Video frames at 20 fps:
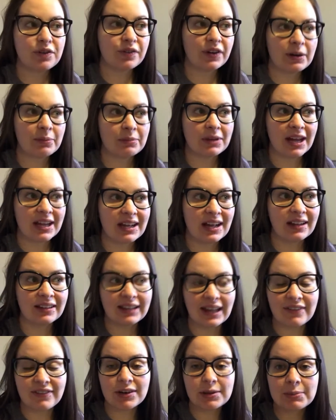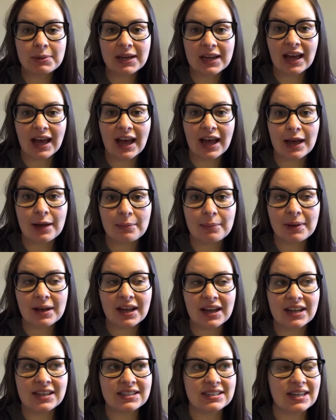from like 11 p.m.
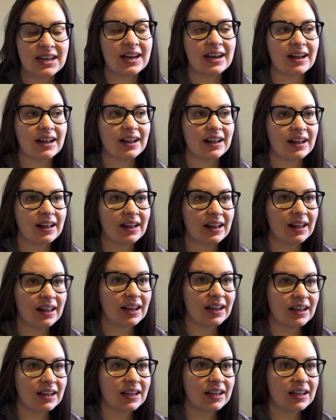until